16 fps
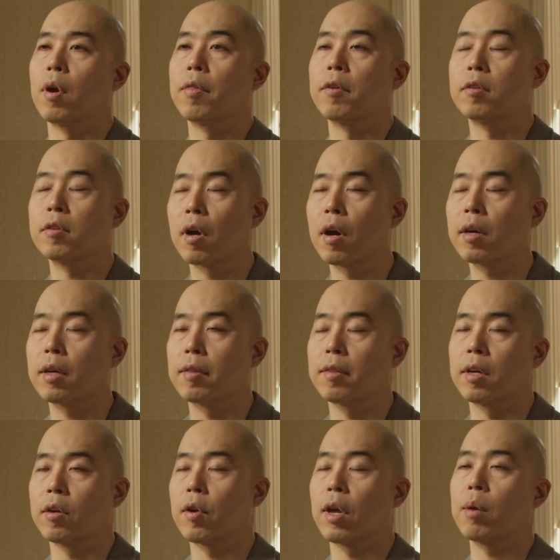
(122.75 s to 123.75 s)
on the target
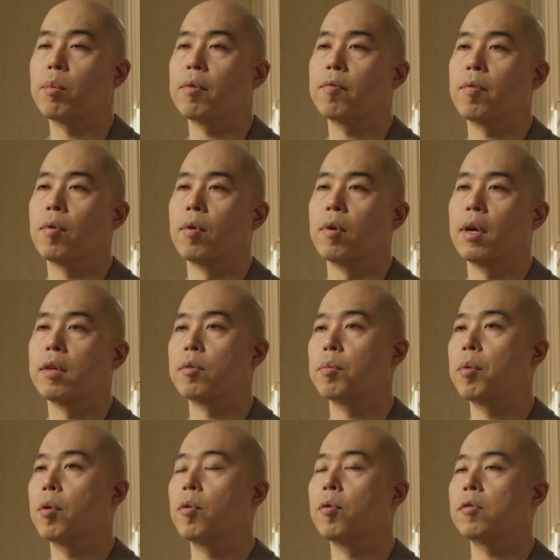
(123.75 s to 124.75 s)
that you're aiming for as
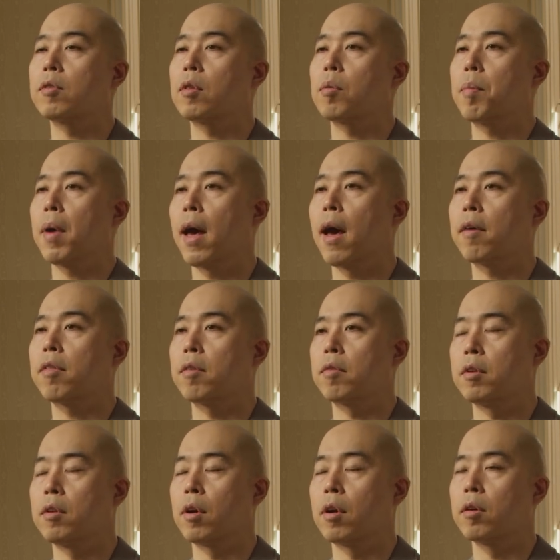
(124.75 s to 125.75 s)
opposed to the path of
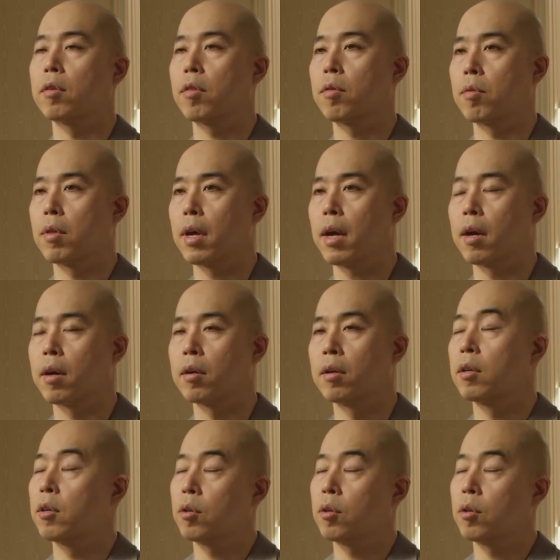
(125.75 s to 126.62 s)
the dart through the air,